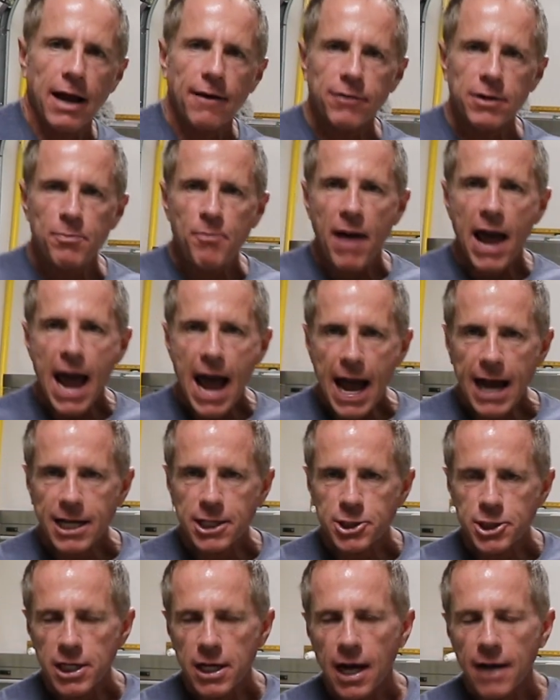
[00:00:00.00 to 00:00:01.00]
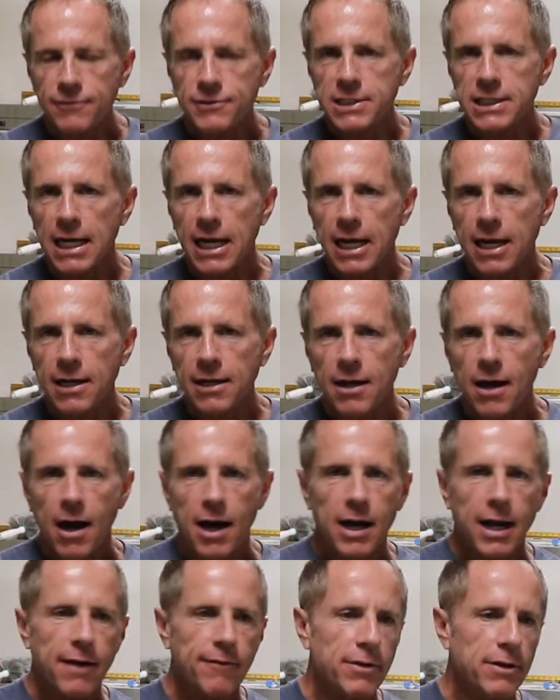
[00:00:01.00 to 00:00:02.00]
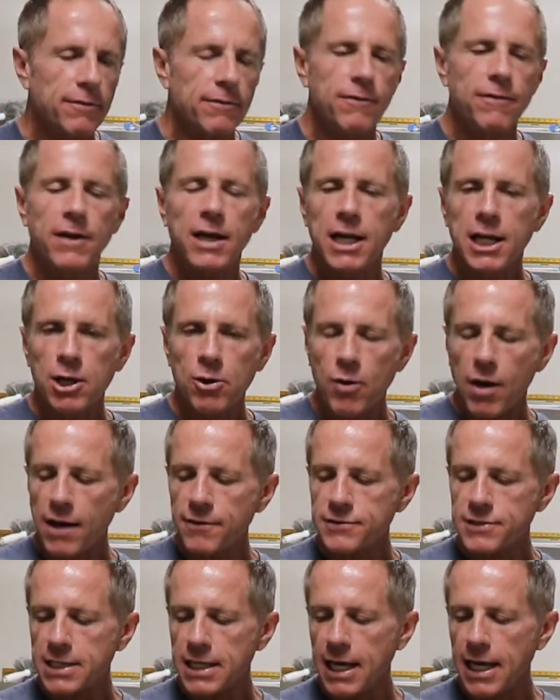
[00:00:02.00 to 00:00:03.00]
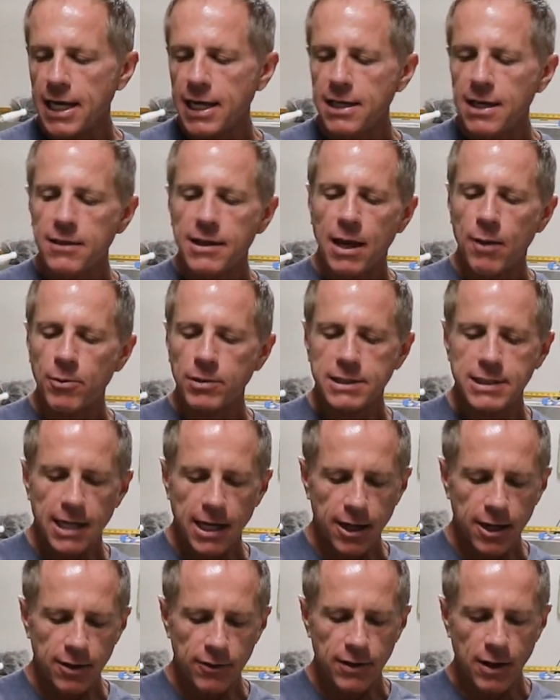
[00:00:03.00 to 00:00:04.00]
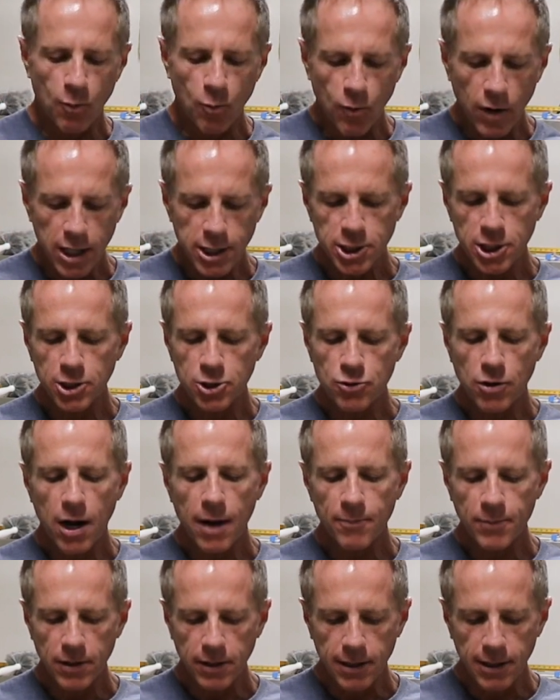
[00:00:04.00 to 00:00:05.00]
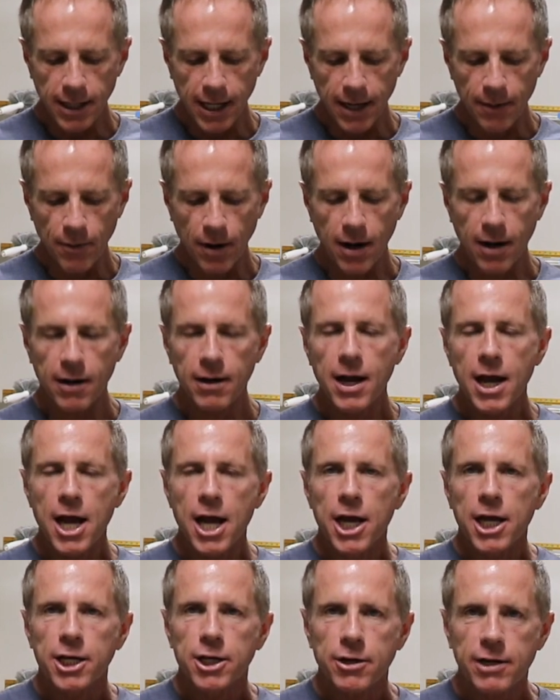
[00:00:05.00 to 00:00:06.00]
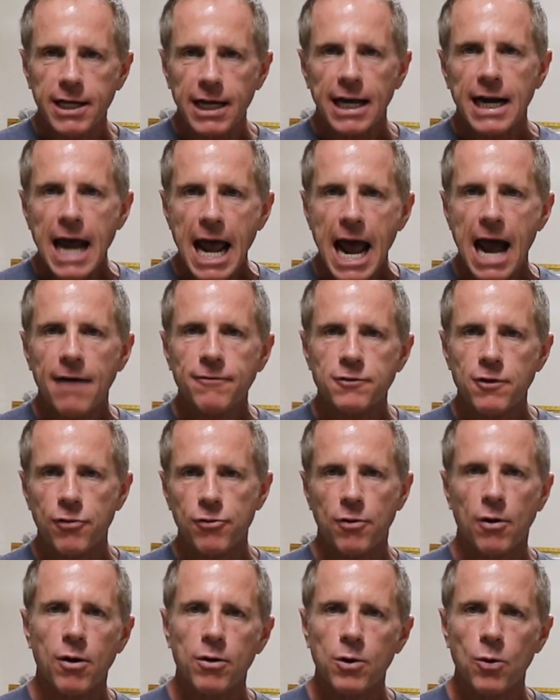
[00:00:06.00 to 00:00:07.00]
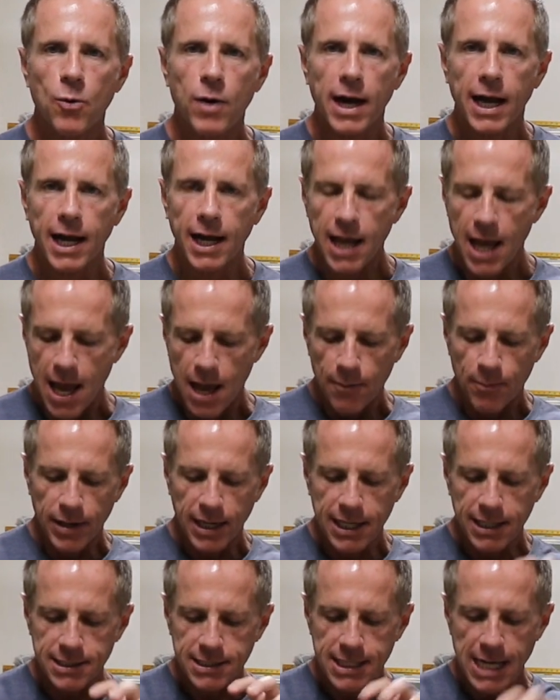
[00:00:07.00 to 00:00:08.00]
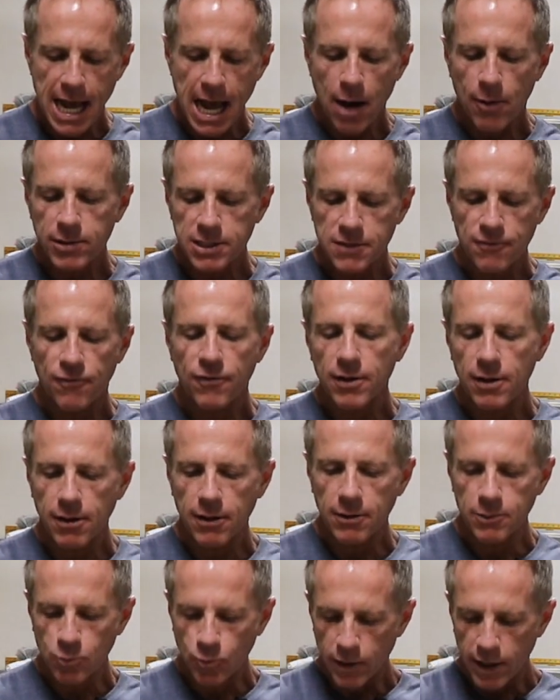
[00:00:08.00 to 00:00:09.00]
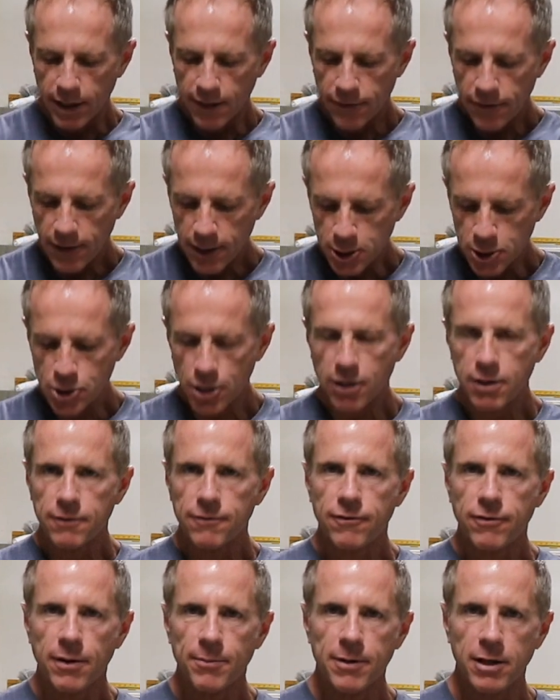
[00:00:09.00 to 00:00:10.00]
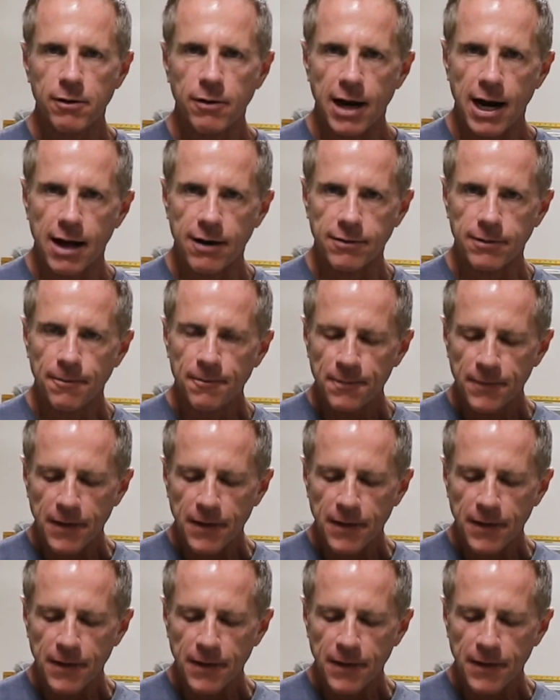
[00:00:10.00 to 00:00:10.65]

every packaging I've seen, on every video I've seen, they will tell you that once you drop your clay bar, you're gonna have to throw it away because now it's filled with dirt from the ground.